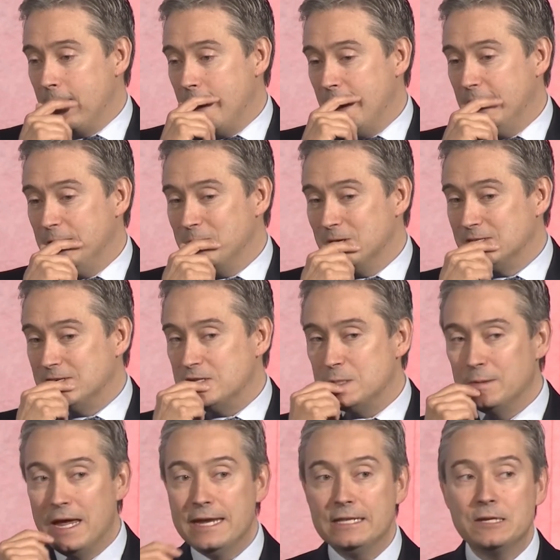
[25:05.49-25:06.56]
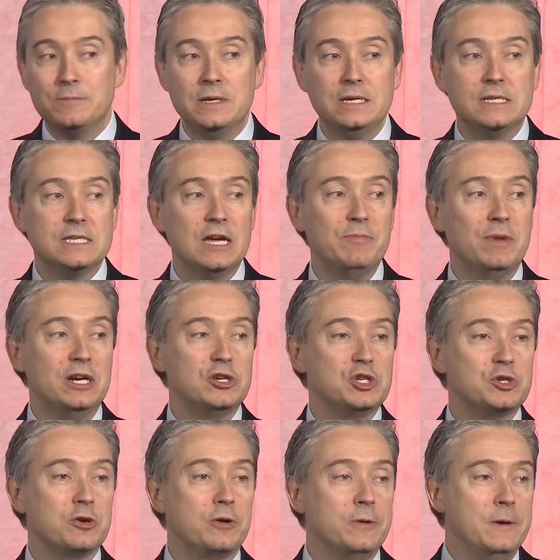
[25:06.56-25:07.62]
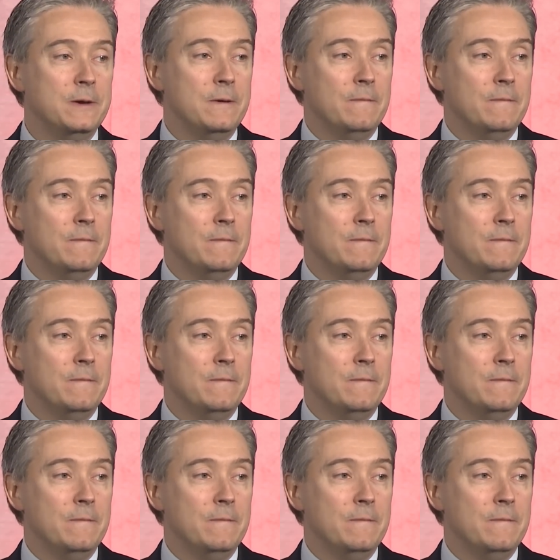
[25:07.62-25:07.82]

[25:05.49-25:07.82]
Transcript: and he was explaining to me, he said, Minister,